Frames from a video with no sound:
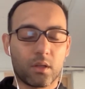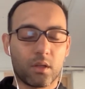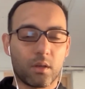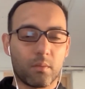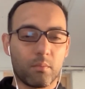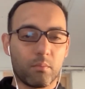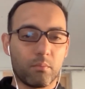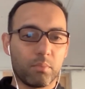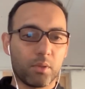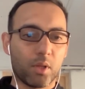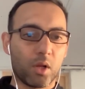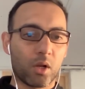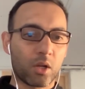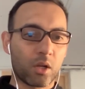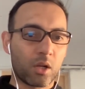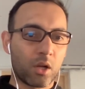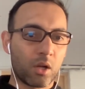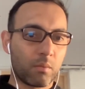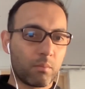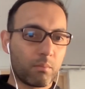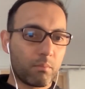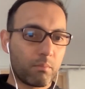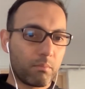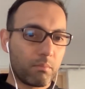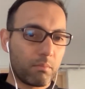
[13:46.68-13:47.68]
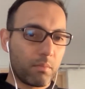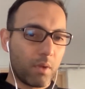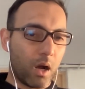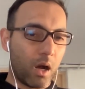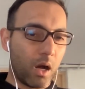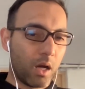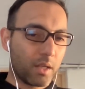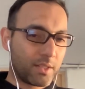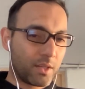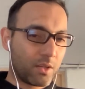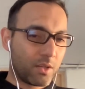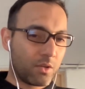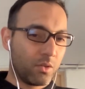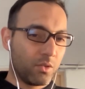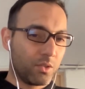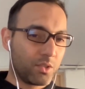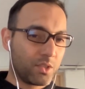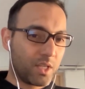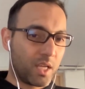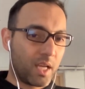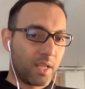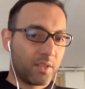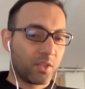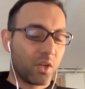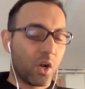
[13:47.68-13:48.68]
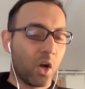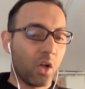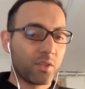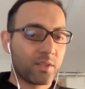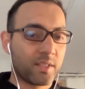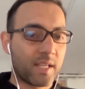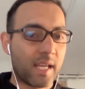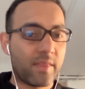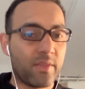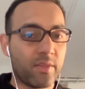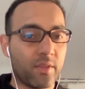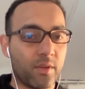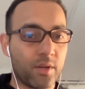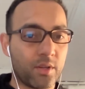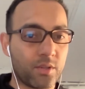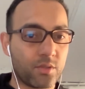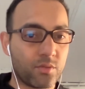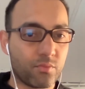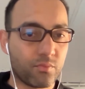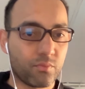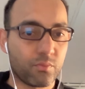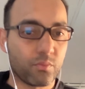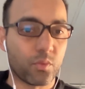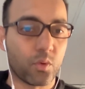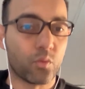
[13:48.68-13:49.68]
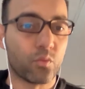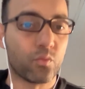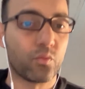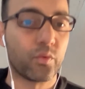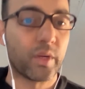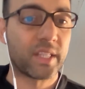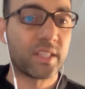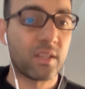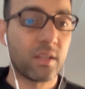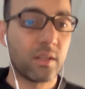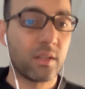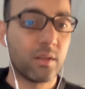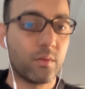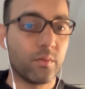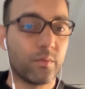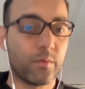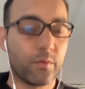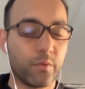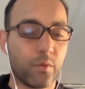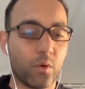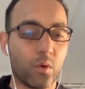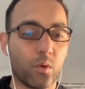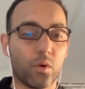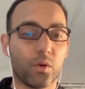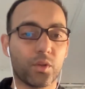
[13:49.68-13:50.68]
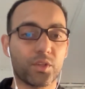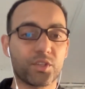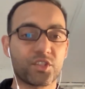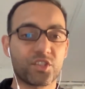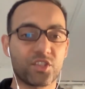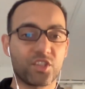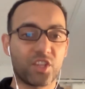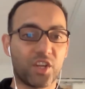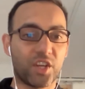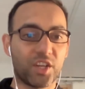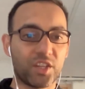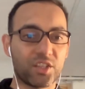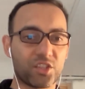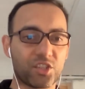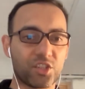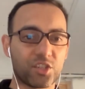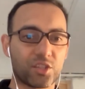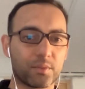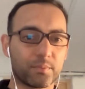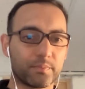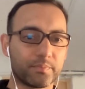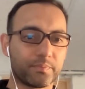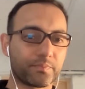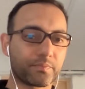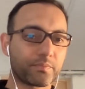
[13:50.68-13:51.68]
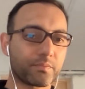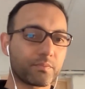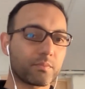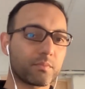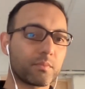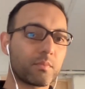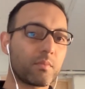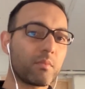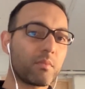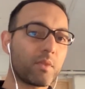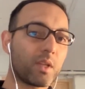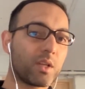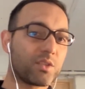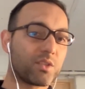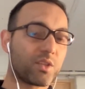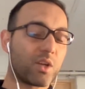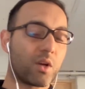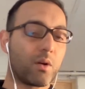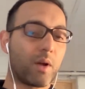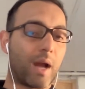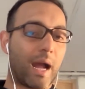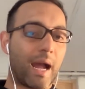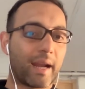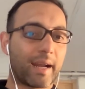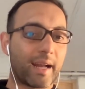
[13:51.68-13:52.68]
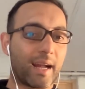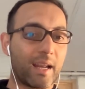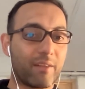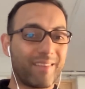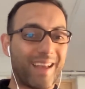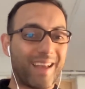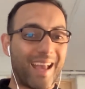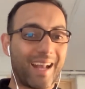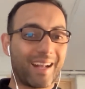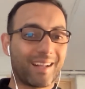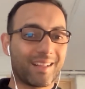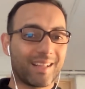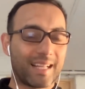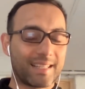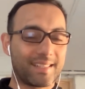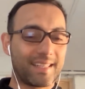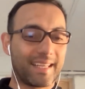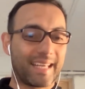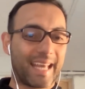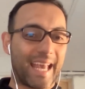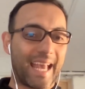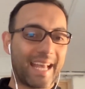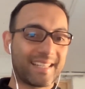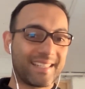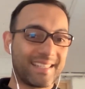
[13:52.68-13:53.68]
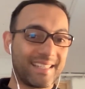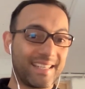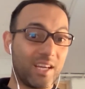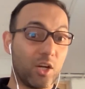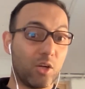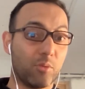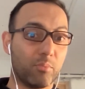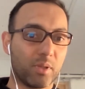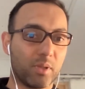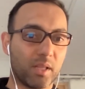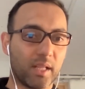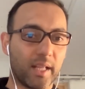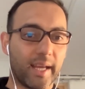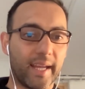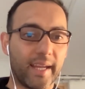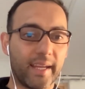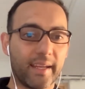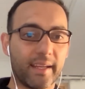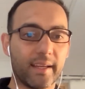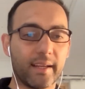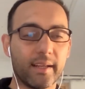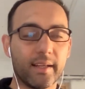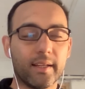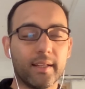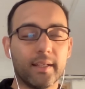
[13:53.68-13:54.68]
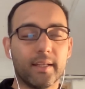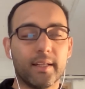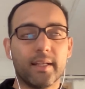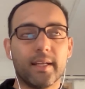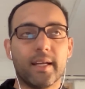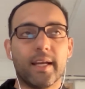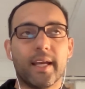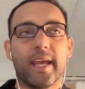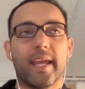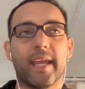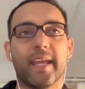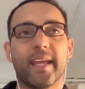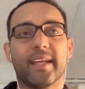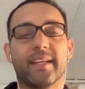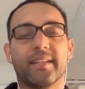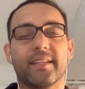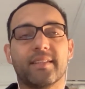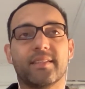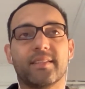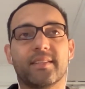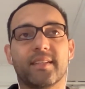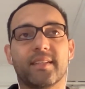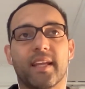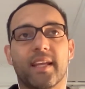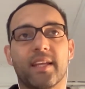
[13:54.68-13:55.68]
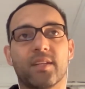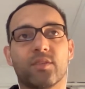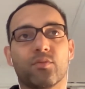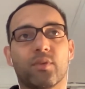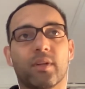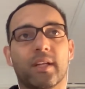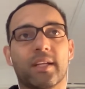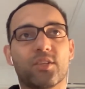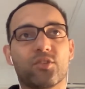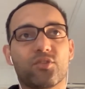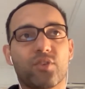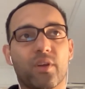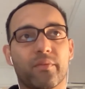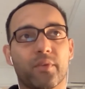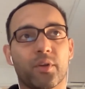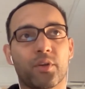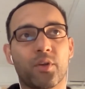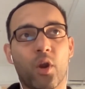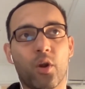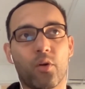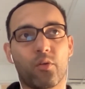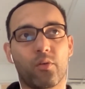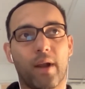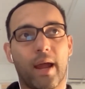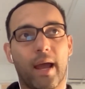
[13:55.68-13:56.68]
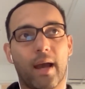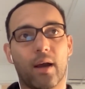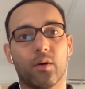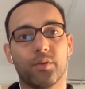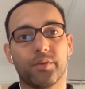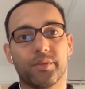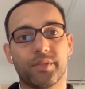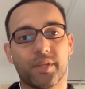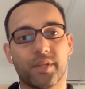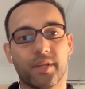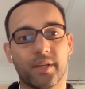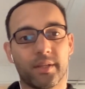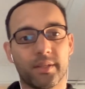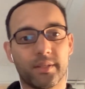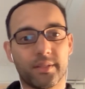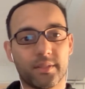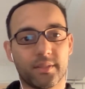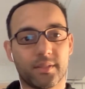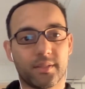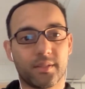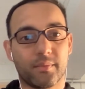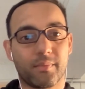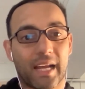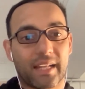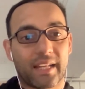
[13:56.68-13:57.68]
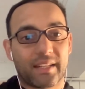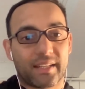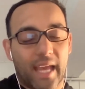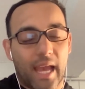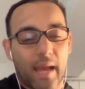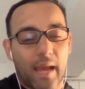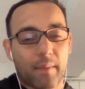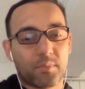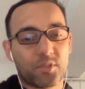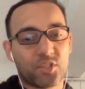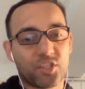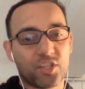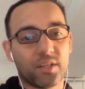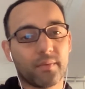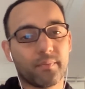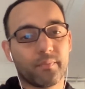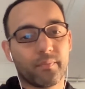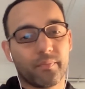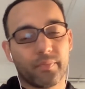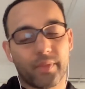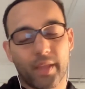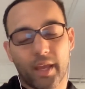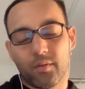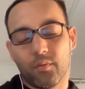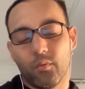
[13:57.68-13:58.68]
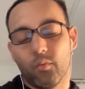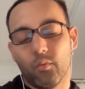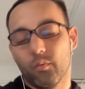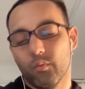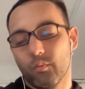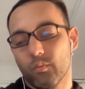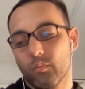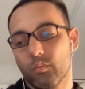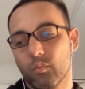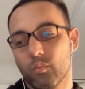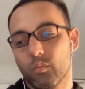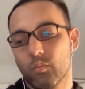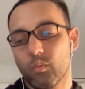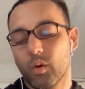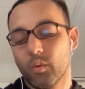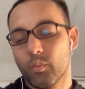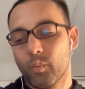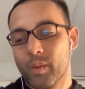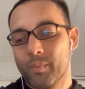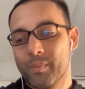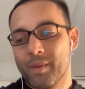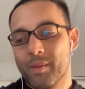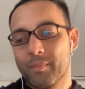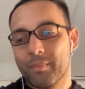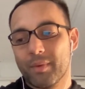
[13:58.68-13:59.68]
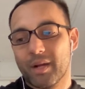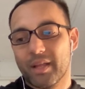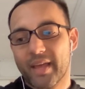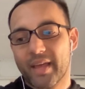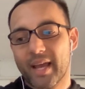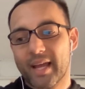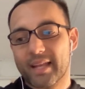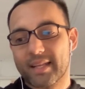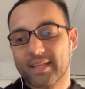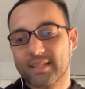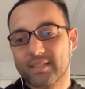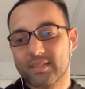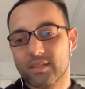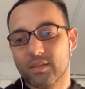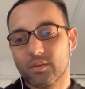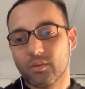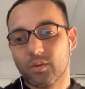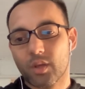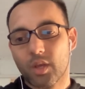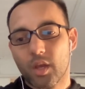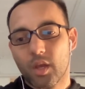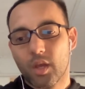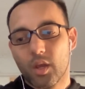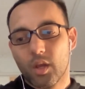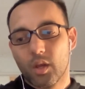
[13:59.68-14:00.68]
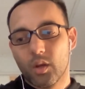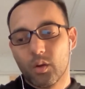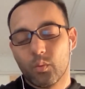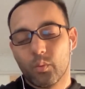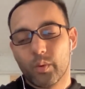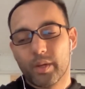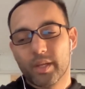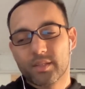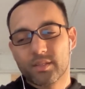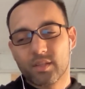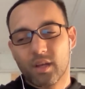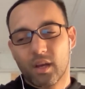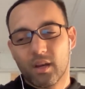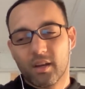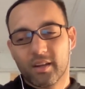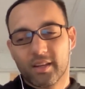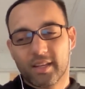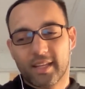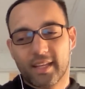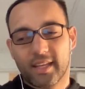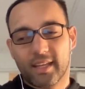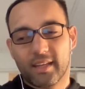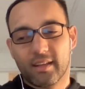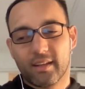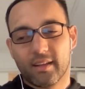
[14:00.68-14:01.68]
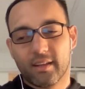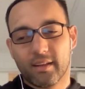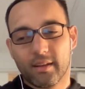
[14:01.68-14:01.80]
blog articles and content that is written for search. So our kind of classic SEO play is really driven around demand capture. And what we mean by that is that we are targeting